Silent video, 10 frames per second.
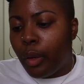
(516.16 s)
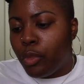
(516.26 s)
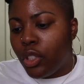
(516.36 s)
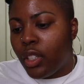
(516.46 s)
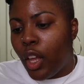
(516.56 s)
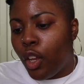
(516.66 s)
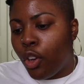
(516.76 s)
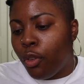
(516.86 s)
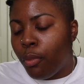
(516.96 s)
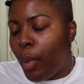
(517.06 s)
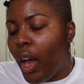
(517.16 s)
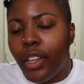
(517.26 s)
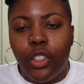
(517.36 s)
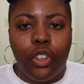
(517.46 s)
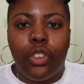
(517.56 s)
just getting your
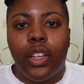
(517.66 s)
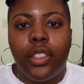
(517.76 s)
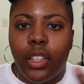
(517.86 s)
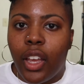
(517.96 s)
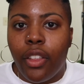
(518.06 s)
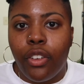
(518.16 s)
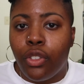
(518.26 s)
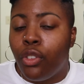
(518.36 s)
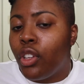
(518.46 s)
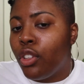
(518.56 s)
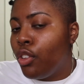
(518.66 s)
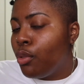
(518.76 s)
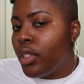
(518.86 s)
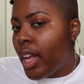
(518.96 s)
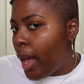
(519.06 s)
mind and your thoughts together. So you can
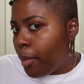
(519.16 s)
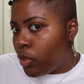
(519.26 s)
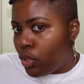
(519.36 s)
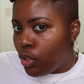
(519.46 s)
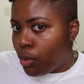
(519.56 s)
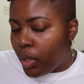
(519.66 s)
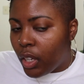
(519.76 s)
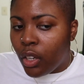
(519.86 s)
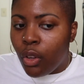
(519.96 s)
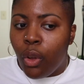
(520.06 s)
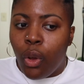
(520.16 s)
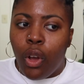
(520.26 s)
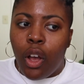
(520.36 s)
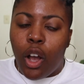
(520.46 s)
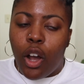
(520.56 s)
use the app to do it,
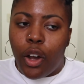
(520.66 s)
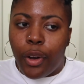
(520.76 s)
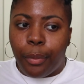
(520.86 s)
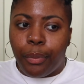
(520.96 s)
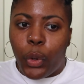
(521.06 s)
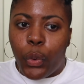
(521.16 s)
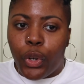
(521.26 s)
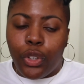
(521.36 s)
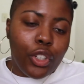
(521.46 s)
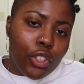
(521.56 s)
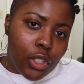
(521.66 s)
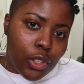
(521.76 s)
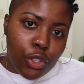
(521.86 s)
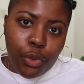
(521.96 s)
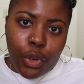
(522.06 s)
or you can
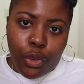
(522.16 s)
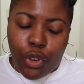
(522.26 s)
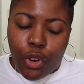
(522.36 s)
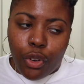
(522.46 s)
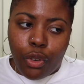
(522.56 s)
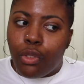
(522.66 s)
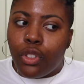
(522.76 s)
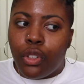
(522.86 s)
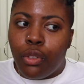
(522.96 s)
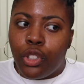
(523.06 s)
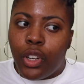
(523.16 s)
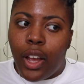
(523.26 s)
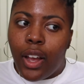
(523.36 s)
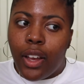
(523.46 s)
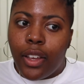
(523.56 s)
just do it on your own. Just close your
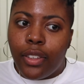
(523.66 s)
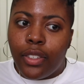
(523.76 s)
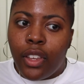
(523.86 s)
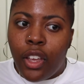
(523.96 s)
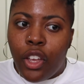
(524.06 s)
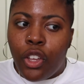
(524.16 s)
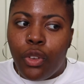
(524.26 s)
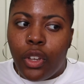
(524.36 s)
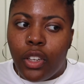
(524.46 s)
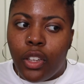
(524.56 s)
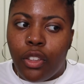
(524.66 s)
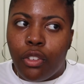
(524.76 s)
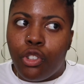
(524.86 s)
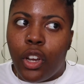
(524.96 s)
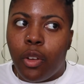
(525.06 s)
eyes. You can
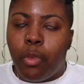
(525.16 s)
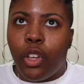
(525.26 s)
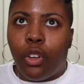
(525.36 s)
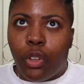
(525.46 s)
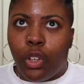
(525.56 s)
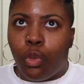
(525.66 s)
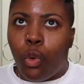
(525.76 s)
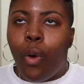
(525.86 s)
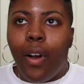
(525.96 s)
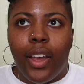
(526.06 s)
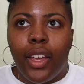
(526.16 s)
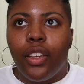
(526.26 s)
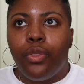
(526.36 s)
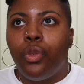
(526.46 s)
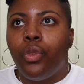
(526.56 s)
either try to be in quiet.
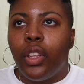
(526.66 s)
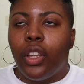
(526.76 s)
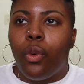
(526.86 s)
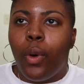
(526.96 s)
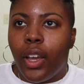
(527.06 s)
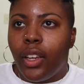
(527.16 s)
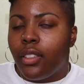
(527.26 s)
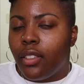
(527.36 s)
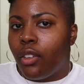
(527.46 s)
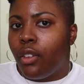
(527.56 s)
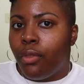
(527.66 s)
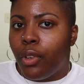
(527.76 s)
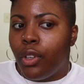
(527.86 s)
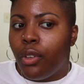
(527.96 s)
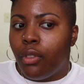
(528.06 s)
If you feel like quiet isn't good for
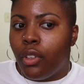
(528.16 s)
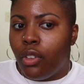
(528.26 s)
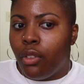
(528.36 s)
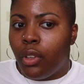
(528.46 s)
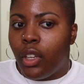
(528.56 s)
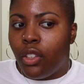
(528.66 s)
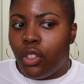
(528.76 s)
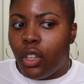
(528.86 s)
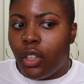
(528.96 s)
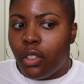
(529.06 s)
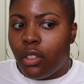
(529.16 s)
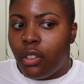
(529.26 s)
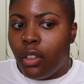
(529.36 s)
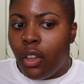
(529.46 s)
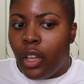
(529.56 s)
you, then you can
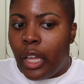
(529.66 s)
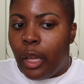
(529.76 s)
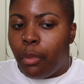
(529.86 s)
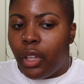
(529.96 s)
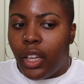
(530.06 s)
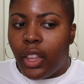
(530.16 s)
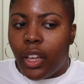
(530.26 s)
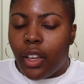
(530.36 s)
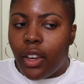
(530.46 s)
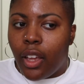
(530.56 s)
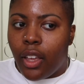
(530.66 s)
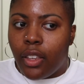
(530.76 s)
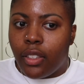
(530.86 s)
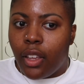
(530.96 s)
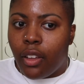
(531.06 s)
just play like a
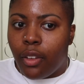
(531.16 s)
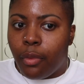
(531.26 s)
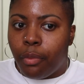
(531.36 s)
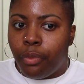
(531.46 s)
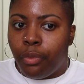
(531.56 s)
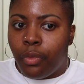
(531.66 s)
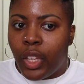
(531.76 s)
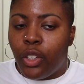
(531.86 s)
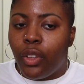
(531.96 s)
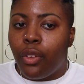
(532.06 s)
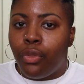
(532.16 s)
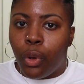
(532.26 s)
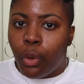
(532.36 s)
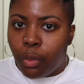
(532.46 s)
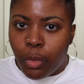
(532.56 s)
nice, like I know they have
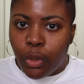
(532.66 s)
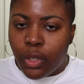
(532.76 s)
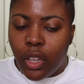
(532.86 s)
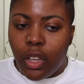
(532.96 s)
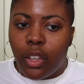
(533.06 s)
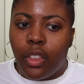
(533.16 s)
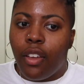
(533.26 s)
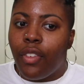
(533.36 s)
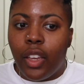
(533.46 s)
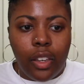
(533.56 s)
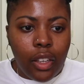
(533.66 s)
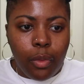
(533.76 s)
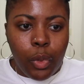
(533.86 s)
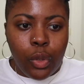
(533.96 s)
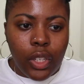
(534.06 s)
folk music, they have indie
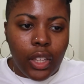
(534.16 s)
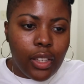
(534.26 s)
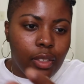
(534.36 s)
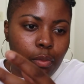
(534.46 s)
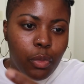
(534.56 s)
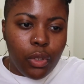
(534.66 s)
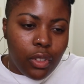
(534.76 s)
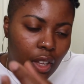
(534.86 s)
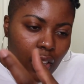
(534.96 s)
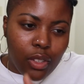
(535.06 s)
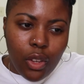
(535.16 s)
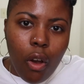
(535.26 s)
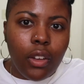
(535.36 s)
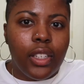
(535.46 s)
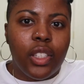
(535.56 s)
music, like a
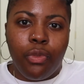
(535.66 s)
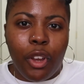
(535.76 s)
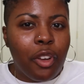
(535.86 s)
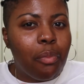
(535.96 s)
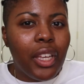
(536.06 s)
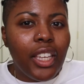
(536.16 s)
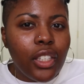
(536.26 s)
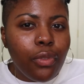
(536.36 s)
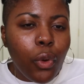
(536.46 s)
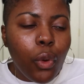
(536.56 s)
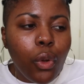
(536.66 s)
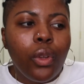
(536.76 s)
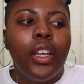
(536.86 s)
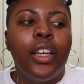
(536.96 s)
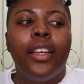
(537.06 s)
song that's very peaceful
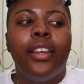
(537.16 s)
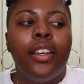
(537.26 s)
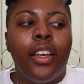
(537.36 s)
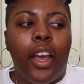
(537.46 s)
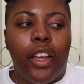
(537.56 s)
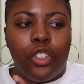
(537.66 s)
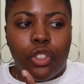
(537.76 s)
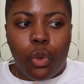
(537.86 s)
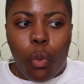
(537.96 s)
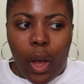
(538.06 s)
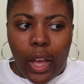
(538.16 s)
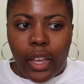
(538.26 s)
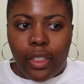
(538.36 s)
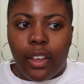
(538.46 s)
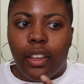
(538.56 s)
and just
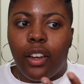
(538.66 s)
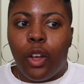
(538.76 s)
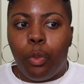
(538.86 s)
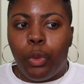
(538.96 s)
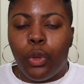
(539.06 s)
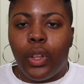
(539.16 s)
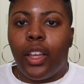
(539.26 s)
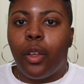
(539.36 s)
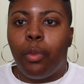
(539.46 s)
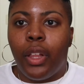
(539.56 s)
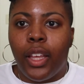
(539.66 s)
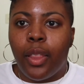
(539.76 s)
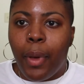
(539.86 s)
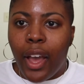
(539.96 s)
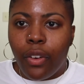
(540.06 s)
quiet, that can help you like play in
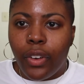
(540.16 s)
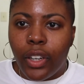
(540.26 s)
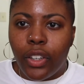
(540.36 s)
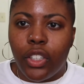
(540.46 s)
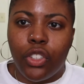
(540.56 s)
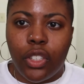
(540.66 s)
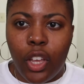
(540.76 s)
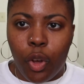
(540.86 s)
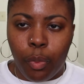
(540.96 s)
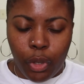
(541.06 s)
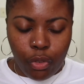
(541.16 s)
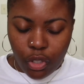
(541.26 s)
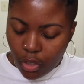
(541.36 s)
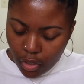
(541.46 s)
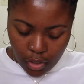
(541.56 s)
the background and just help you
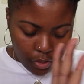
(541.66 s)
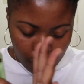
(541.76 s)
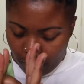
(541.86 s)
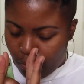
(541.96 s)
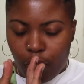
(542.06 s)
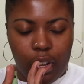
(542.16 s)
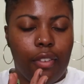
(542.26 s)
just bring